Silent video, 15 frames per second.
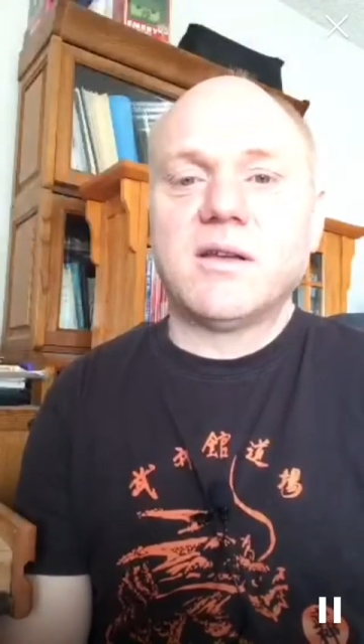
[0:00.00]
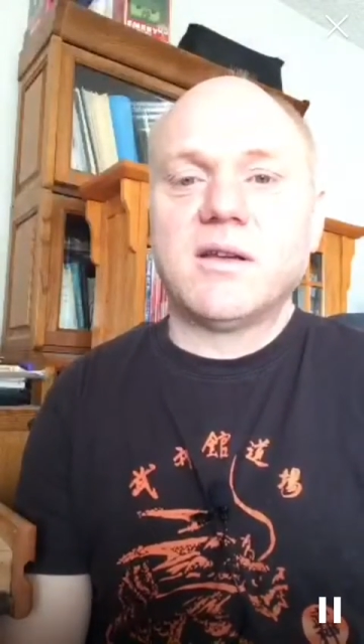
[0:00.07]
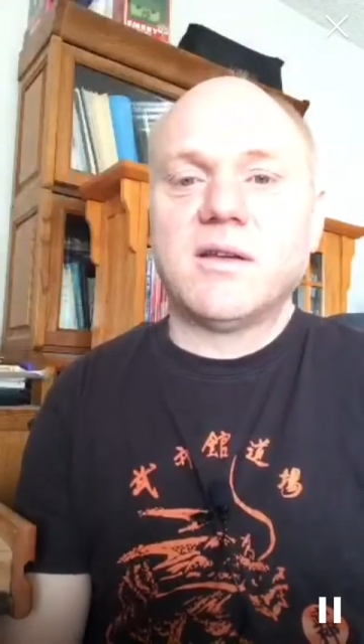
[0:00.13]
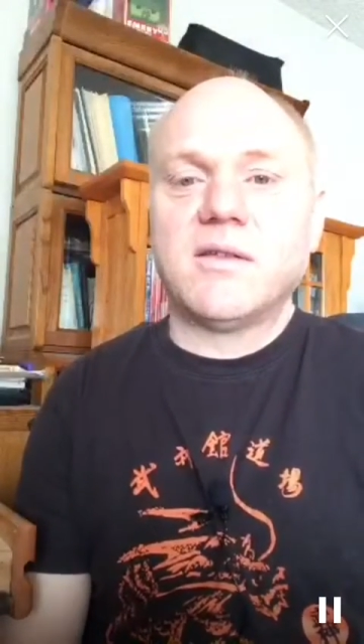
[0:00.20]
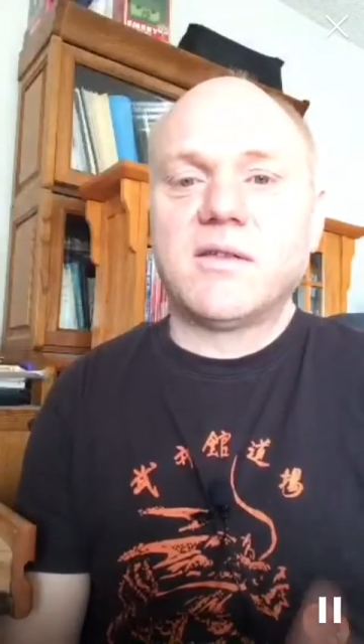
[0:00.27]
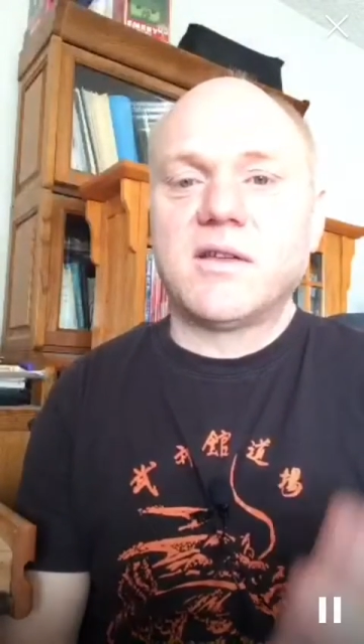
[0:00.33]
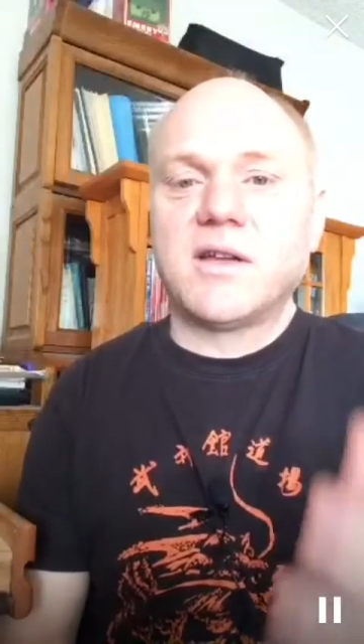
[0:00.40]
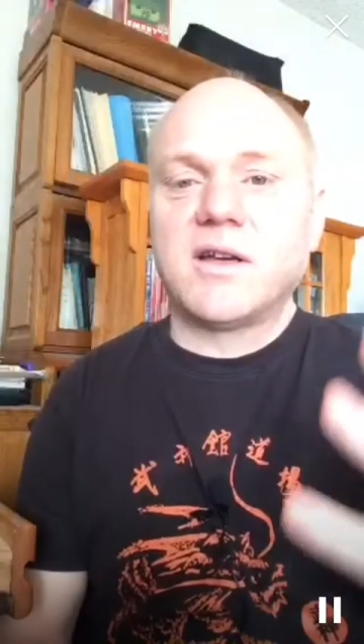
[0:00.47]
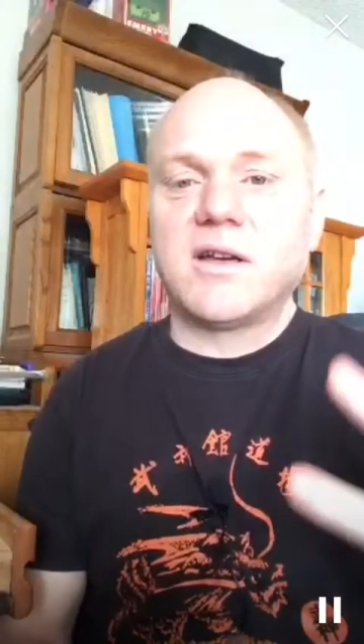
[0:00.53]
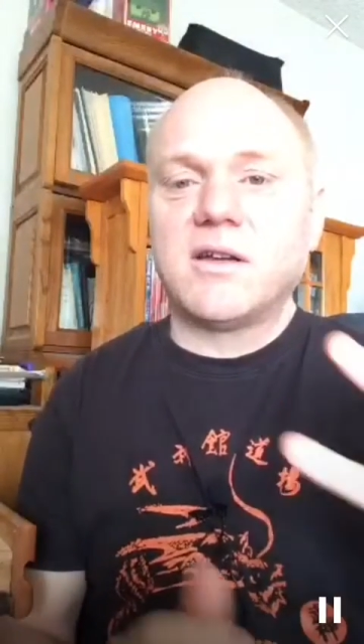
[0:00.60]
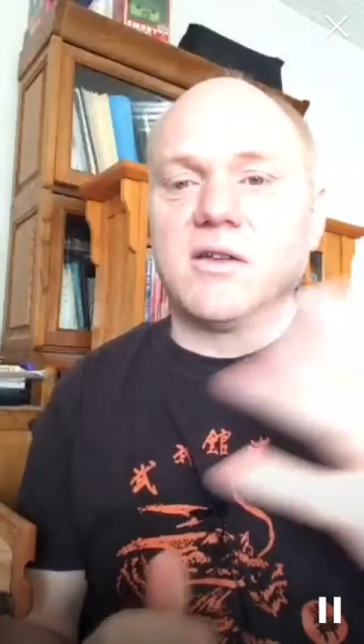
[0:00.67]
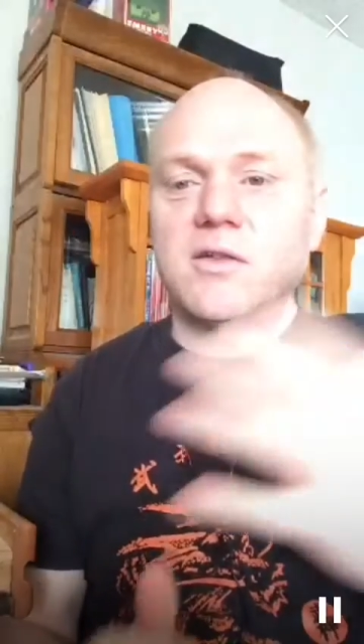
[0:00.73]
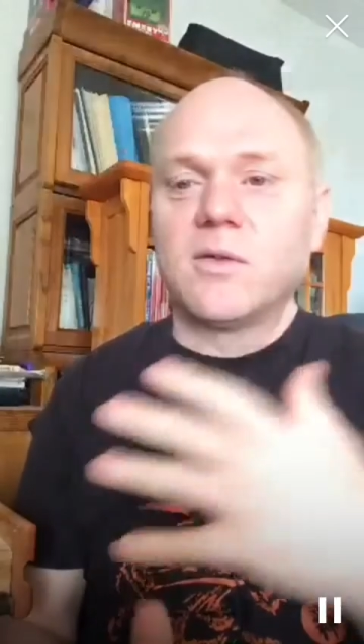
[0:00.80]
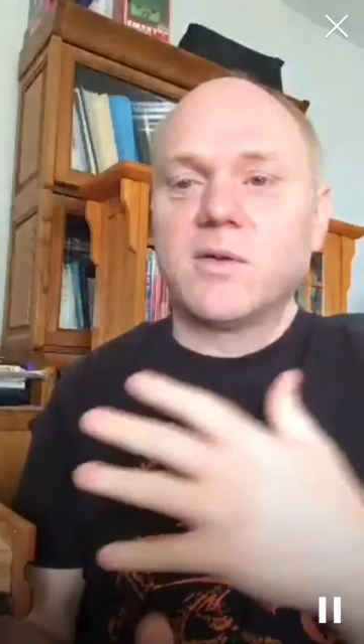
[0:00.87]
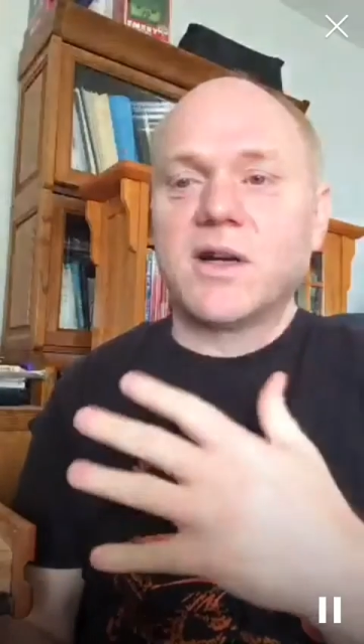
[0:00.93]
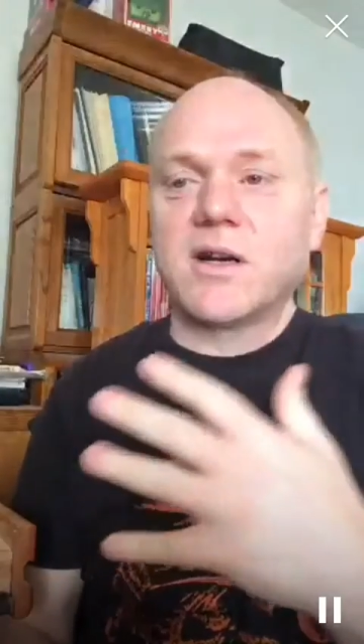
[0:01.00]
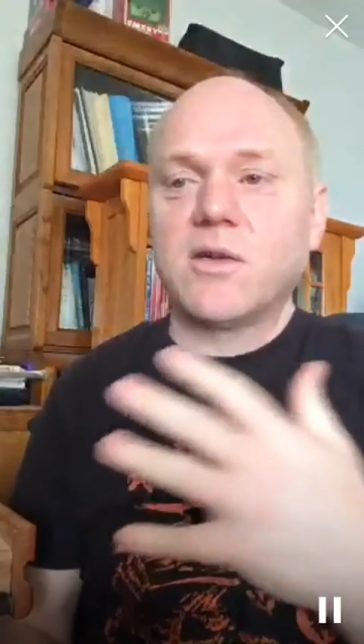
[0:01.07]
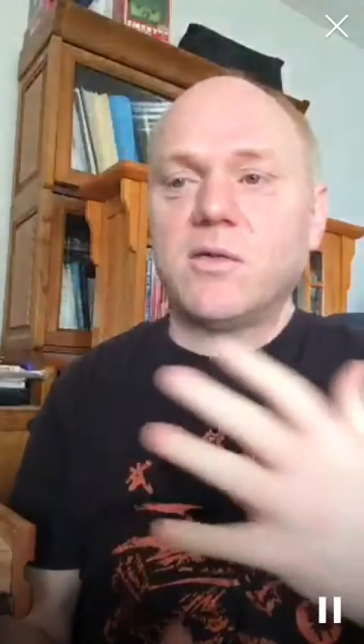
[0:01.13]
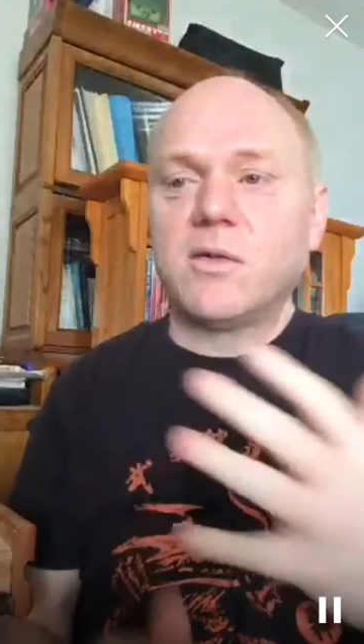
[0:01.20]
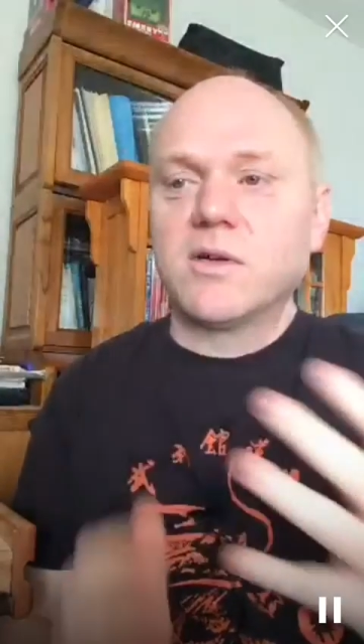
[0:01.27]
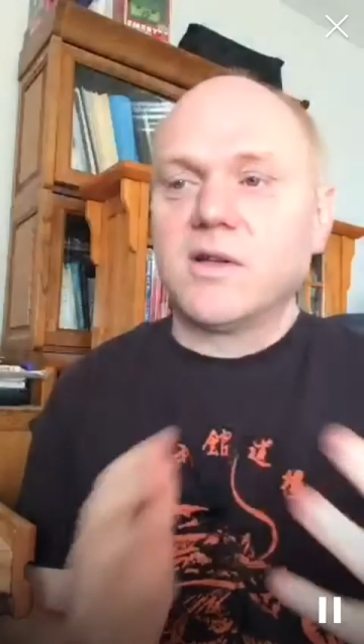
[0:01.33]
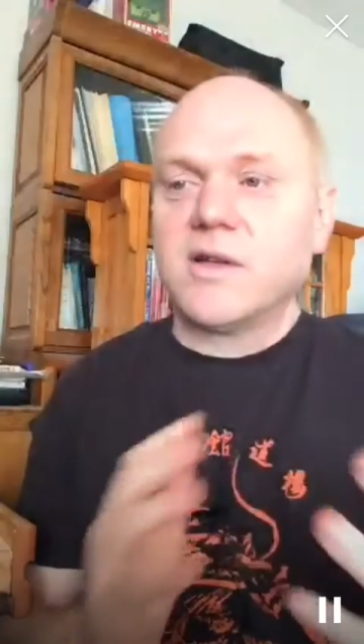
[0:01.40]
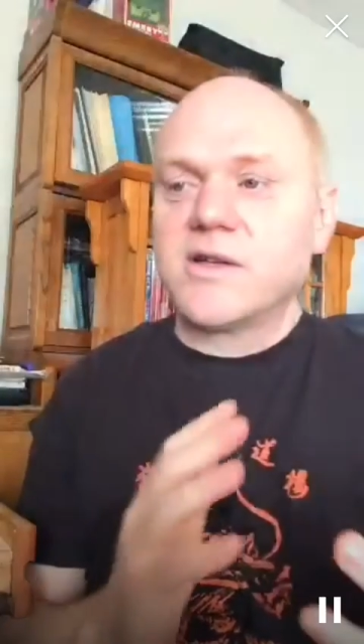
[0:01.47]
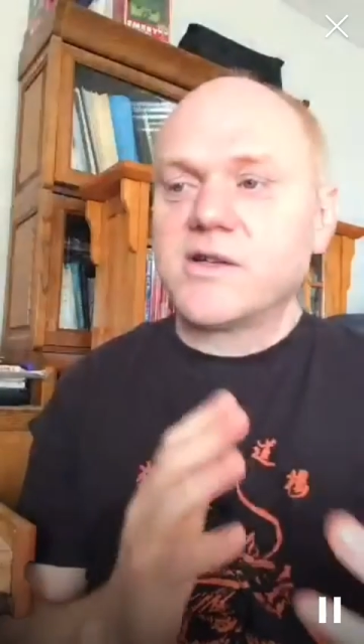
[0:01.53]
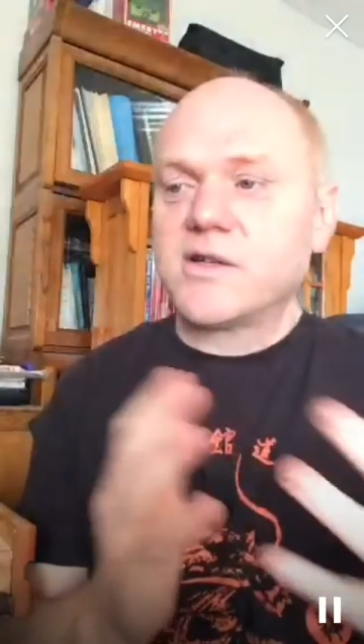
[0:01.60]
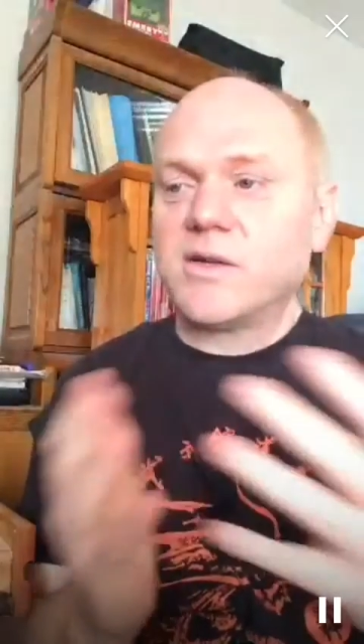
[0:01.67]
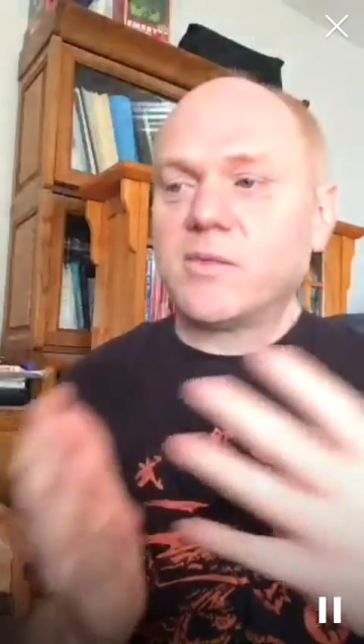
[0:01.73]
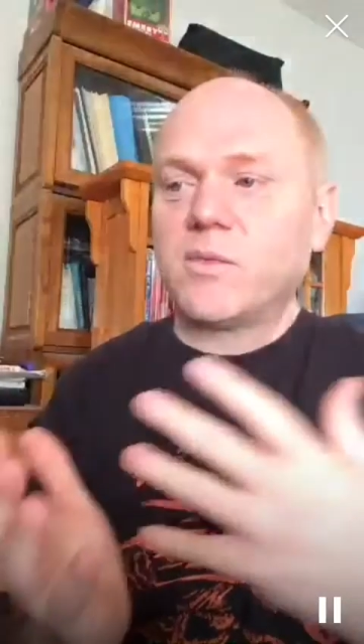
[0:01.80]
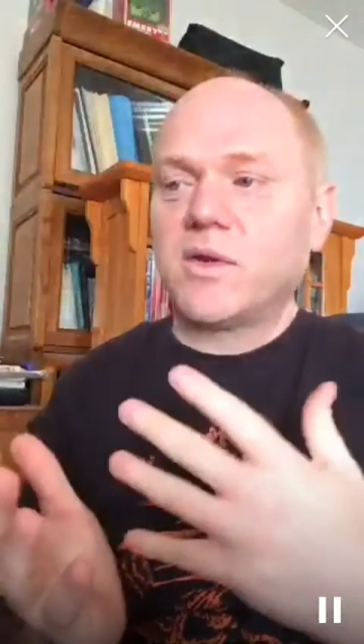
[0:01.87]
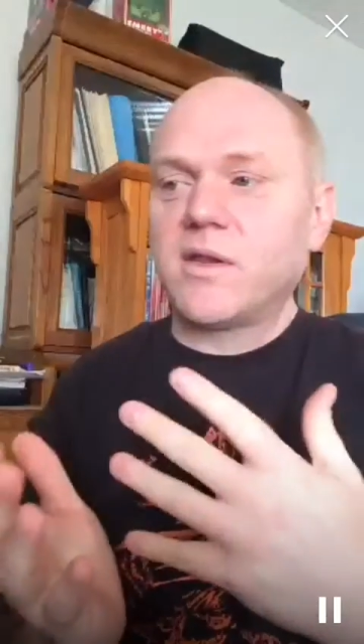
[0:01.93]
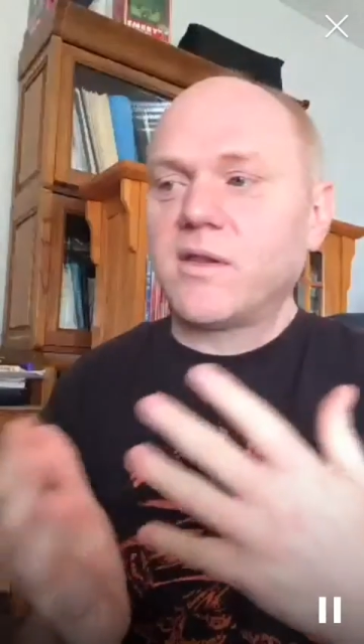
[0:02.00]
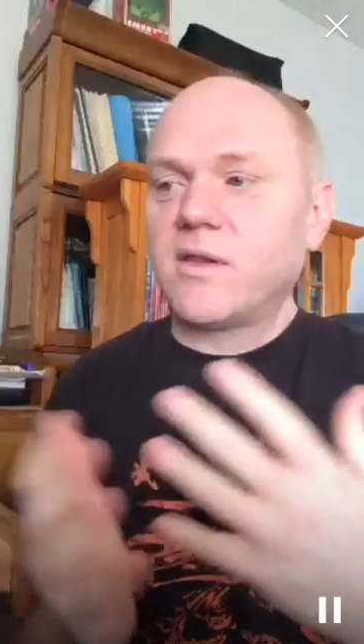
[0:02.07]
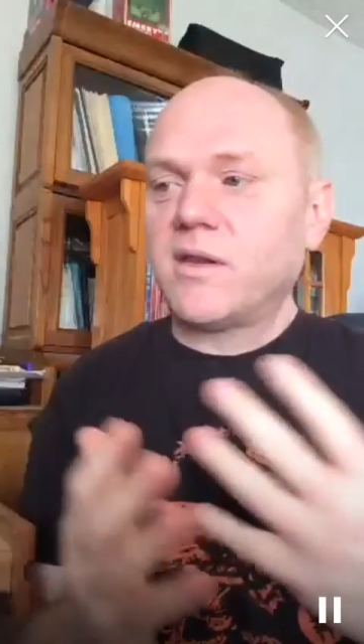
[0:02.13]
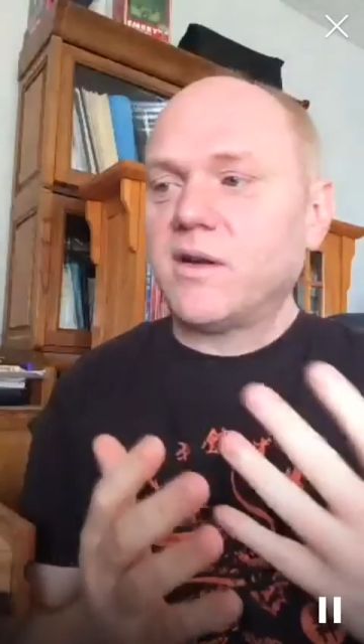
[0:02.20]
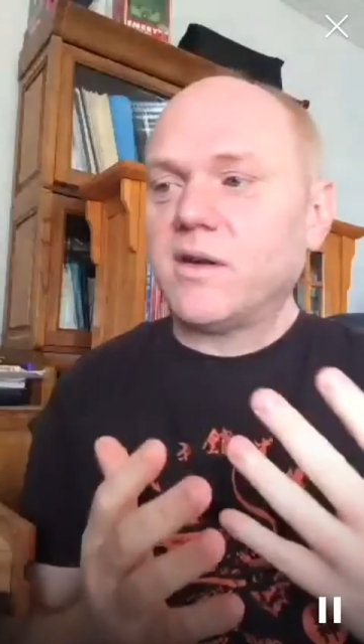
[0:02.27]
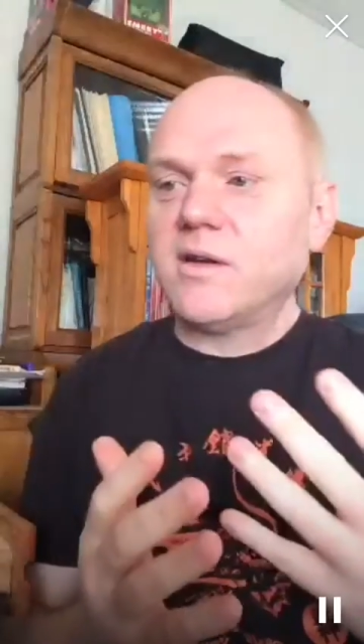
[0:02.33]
is not a direct correlation with